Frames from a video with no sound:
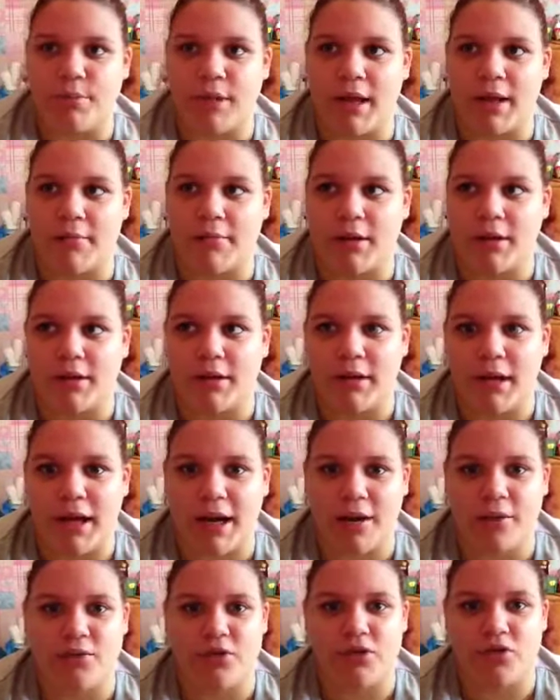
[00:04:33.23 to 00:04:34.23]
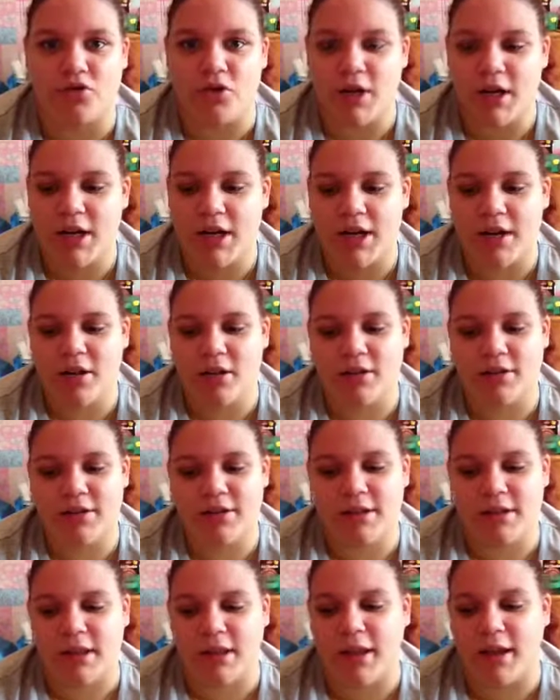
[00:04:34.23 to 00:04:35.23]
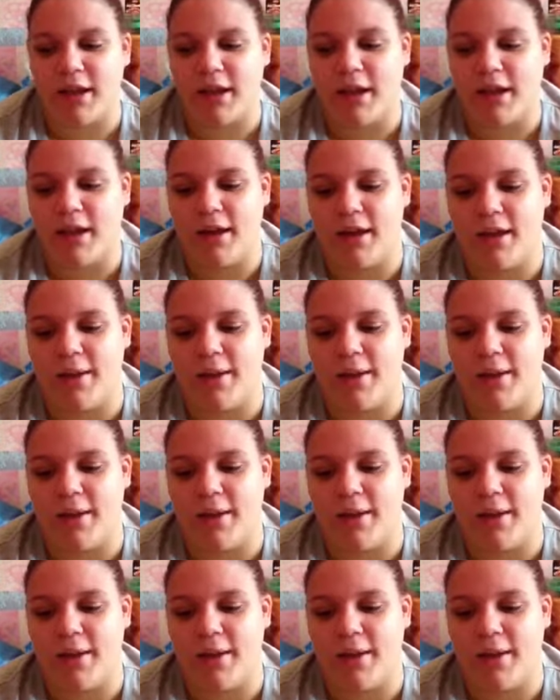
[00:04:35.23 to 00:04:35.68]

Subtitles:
plain milk, and I was just drinking it constantly,